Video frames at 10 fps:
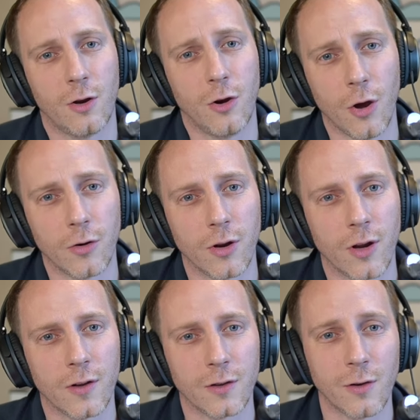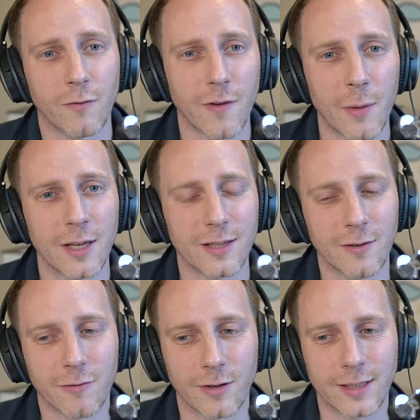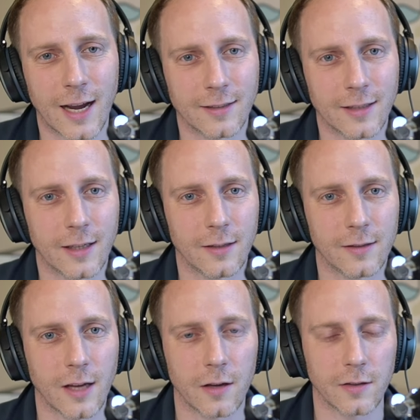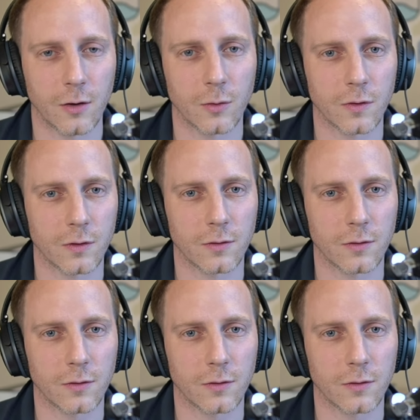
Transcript: No. So it's a very different tactic and set of skills.